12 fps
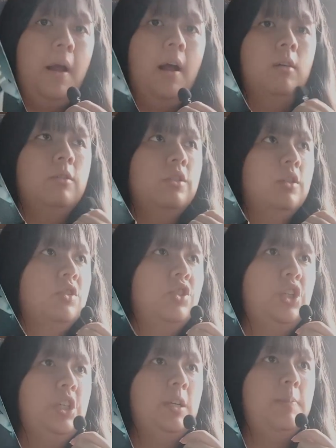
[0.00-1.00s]
how
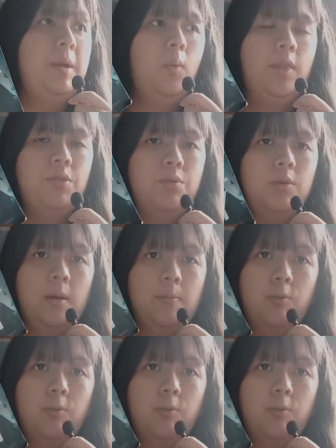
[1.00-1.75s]
she went through the